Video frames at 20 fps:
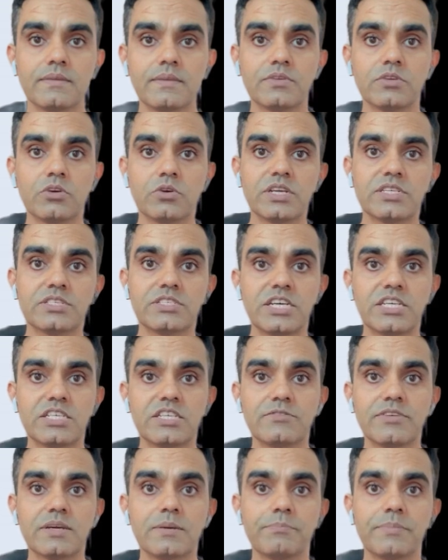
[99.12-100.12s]
You can think
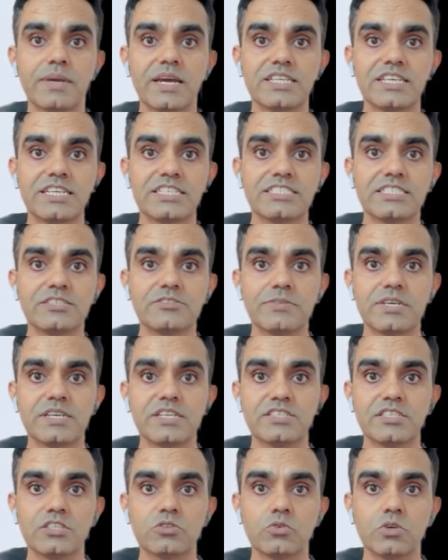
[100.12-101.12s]
of embeddings as
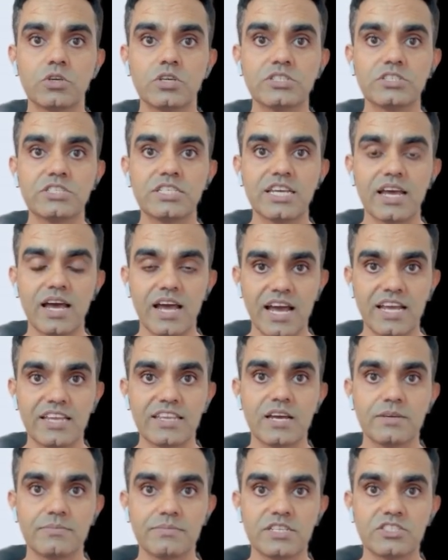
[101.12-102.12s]
placing words in a
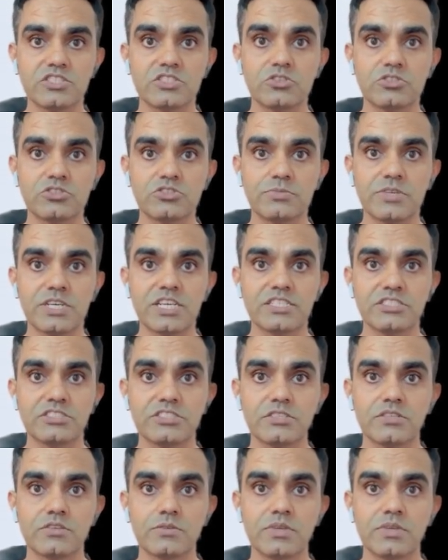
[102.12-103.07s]
high-dimensional space,